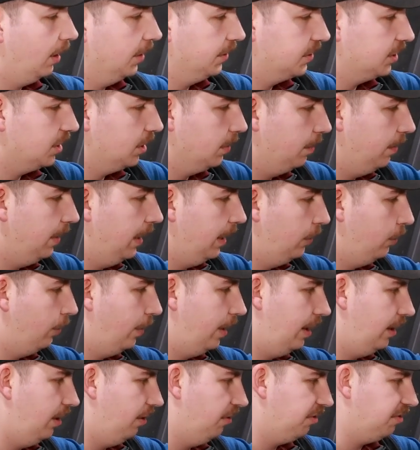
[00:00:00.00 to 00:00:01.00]
onto the bed
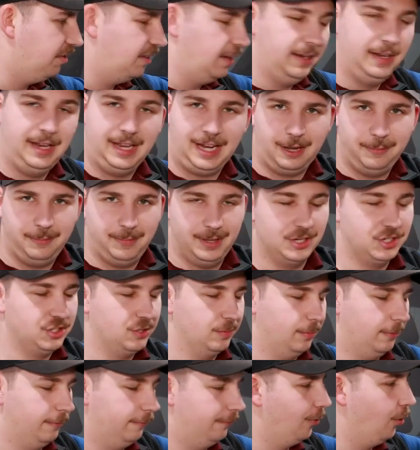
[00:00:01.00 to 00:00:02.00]
rails, and like I
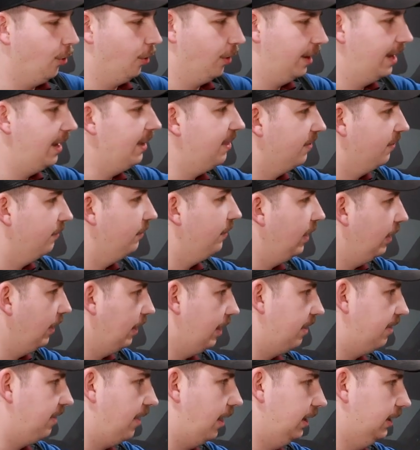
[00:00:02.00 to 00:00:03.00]
mentioned before, it's a
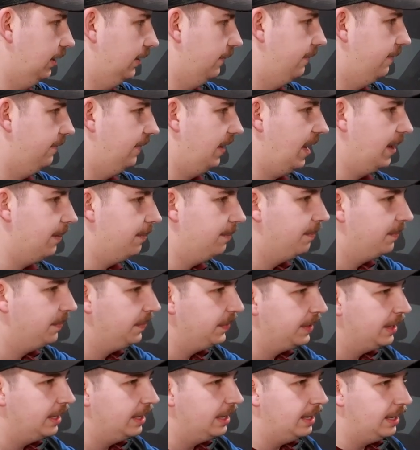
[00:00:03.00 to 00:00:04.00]
very solid fit.
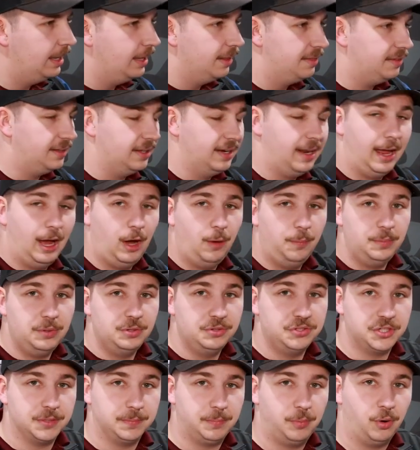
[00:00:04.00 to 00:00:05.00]
It's gonna help
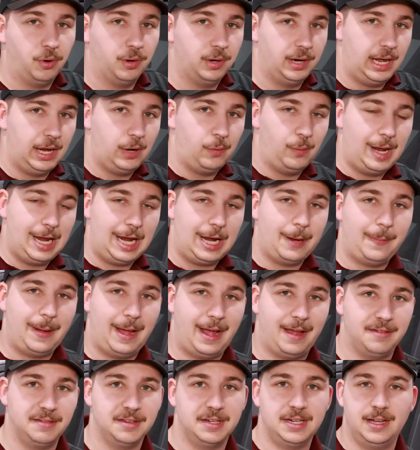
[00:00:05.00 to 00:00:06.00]
you support a weight
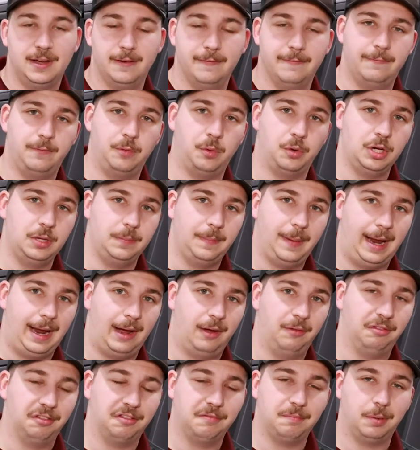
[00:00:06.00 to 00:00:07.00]
capacity of 40
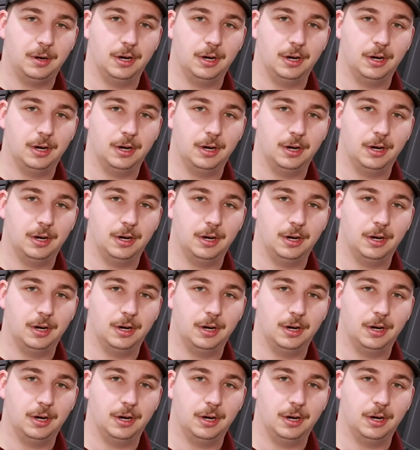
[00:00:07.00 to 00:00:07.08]
pounds